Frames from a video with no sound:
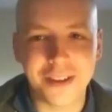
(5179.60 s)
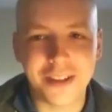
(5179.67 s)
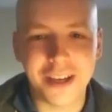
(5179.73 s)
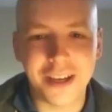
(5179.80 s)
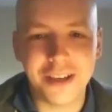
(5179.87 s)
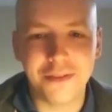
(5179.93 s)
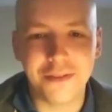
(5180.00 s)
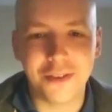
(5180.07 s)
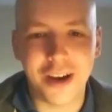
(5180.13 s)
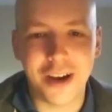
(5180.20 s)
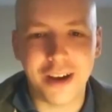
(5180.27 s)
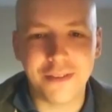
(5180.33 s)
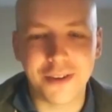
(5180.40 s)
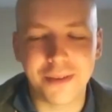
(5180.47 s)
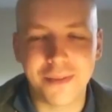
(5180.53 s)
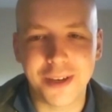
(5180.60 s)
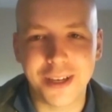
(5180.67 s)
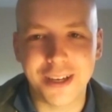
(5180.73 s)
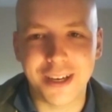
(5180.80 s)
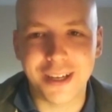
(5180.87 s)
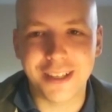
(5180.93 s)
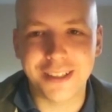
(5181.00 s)
Thank you for having
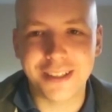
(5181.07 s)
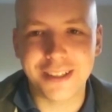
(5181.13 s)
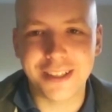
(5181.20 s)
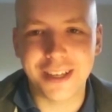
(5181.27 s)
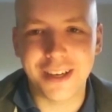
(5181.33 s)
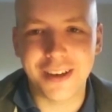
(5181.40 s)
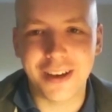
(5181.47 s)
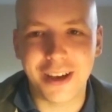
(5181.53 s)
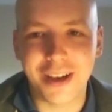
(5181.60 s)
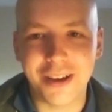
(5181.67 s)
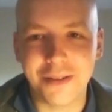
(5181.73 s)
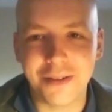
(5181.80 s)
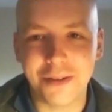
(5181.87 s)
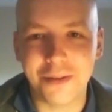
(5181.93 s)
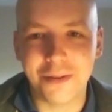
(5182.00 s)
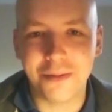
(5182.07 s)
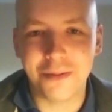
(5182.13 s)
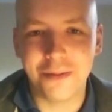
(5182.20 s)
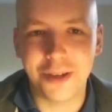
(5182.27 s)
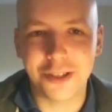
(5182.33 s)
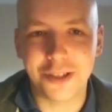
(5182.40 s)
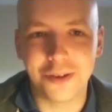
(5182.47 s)
me, and I
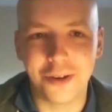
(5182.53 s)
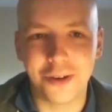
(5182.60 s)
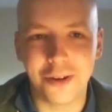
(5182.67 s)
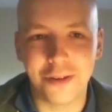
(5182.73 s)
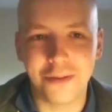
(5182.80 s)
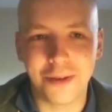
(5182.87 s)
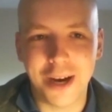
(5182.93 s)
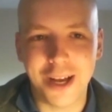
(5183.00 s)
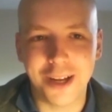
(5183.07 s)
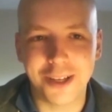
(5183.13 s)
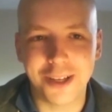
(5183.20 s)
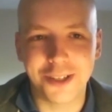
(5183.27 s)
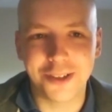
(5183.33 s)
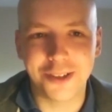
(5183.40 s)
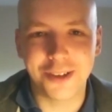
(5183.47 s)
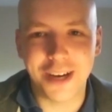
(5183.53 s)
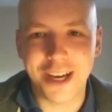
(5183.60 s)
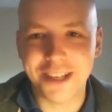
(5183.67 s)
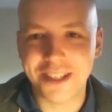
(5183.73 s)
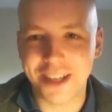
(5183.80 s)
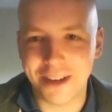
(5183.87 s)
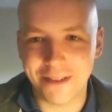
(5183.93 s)
wish you all well in
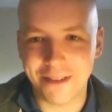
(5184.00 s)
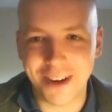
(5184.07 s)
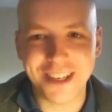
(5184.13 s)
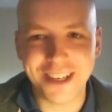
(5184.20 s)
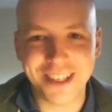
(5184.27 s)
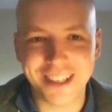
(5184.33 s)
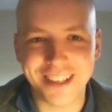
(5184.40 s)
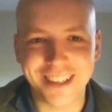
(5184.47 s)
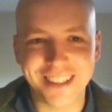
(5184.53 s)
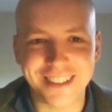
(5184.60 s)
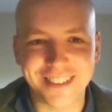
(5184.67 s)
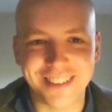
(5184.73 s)
your essay writing as